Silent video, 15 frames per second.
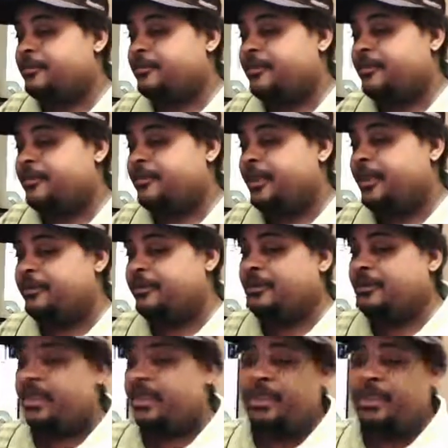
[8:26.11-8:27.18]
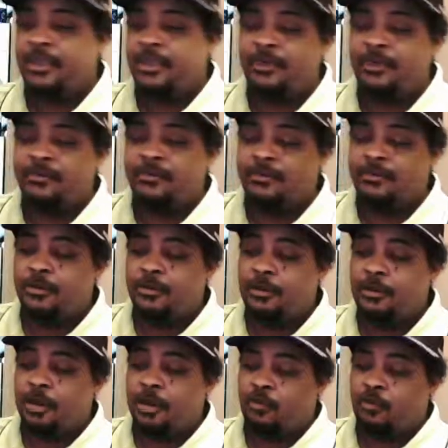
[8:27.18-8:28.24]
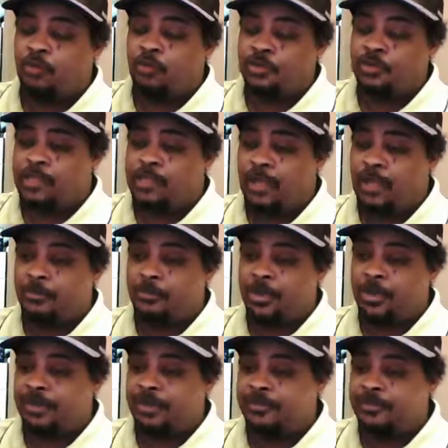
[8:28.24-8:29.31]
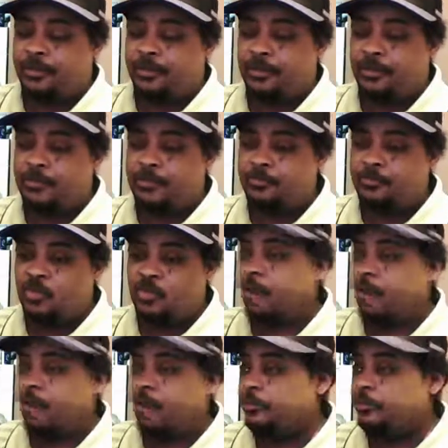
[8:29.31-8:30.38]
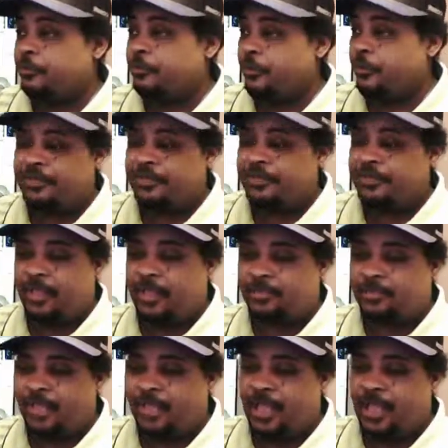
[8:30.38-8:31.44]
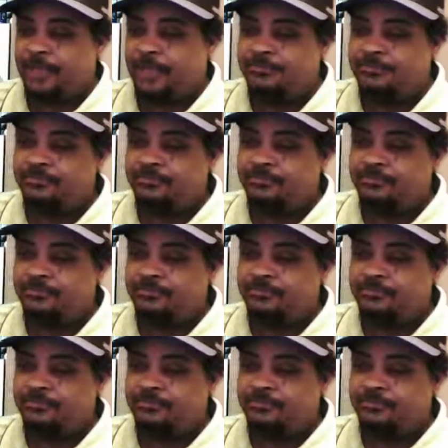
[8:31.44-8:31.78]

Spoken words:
sitting in a truck stop and it's 100 degrees outside